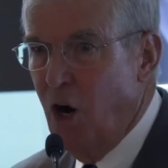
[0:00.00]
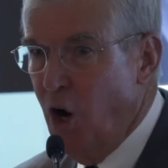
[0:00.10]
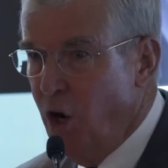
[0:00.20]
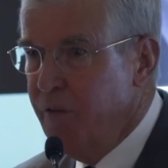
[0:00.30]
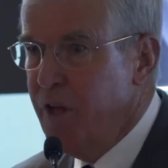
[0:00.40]

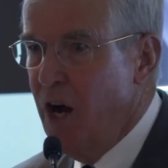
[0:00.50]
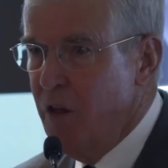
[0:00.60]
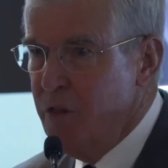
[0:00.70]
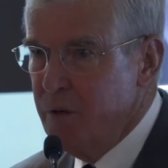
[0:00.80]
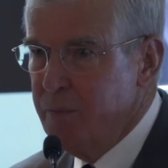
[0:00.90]
all the
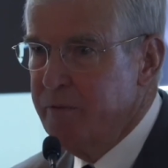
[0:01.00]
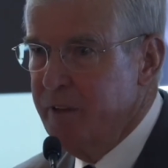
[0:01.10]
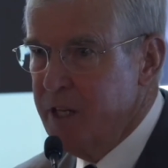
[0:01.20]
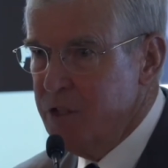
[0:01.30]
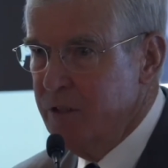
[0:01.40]
other
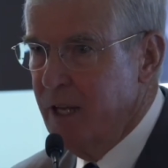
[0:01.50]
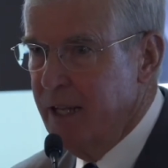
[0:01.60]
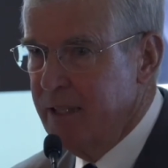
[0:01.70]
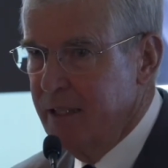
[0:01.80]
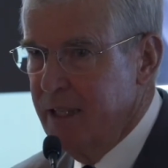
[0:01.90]
professional
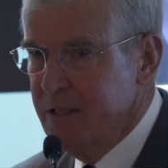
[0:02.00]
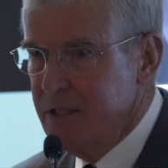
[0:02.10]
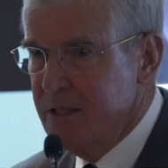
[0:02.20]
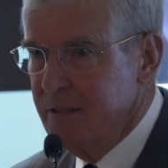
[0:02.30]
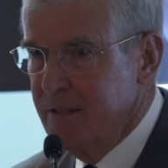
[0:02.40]

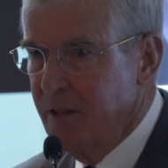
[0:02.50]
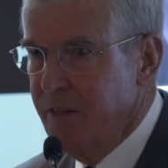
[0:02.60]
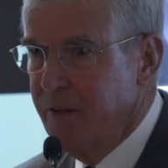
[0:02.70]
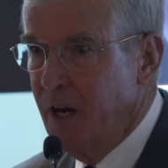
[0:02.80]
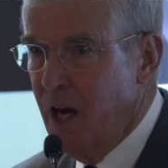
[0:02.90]
athletes, the
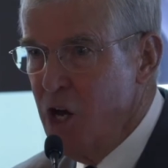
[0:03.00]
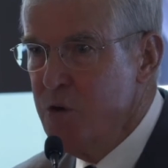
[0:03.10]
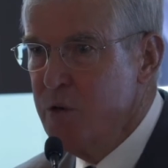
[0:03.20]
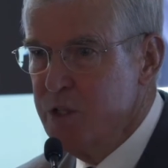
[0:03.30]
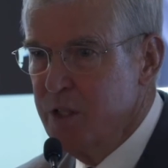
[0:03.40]

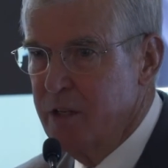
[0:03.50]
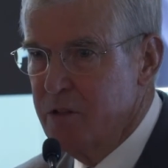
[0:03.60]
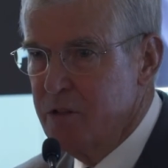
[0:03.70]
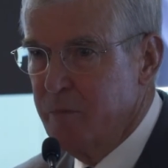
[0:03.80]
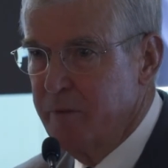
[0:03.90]
hundreds and
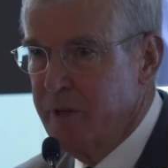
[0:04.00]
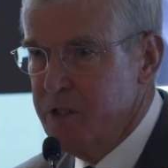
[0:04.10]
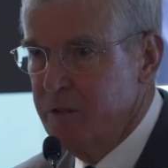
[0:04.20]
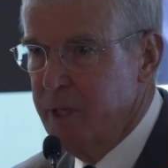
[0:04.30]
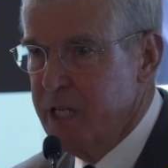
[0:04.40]
hundreds of
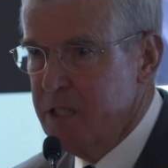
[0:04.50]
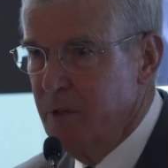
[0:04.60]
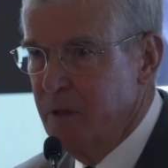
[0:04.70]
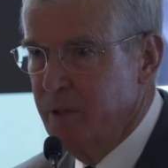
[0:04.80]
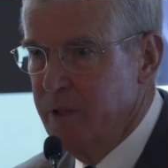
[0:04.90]
professional
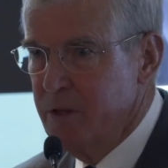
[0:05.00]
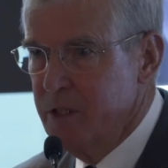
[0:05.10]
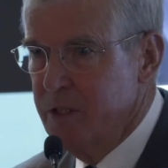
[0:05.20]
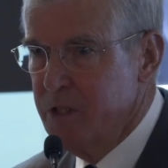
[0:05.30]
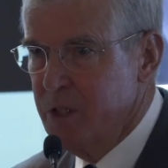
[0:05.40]
basketball players,
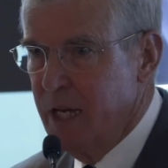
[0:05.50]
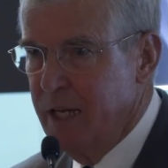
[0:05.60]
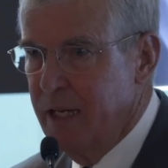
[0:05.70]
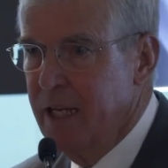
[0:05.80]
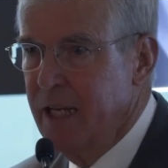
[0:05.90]
had
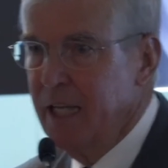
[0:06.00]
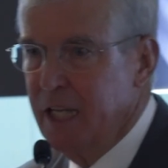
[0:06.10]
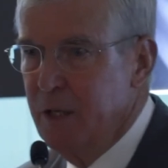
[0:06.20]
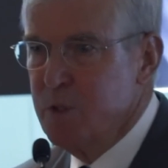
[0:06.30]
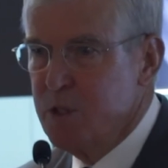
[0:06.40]
decided
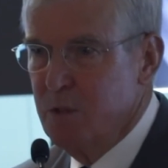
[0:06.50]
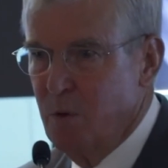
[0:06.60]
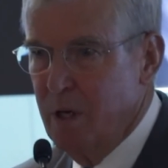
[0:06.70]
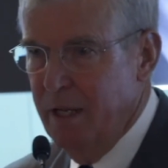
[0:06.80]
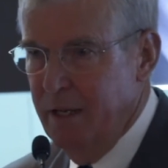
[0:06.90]
he was the
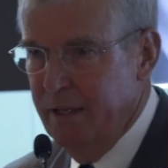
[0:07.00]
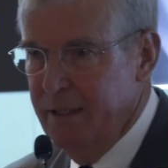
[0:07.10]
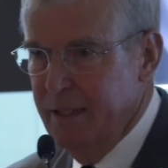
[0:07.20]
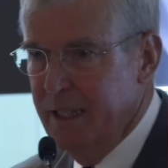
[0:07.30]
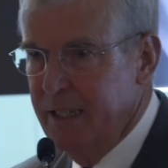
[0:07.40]
one
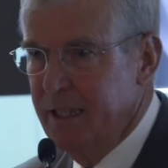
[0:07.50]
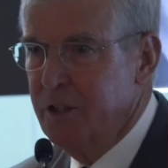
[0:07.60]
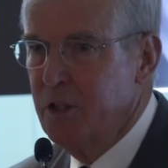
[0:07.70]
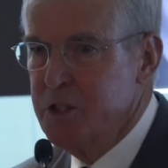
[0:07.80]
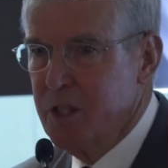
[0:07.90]
that could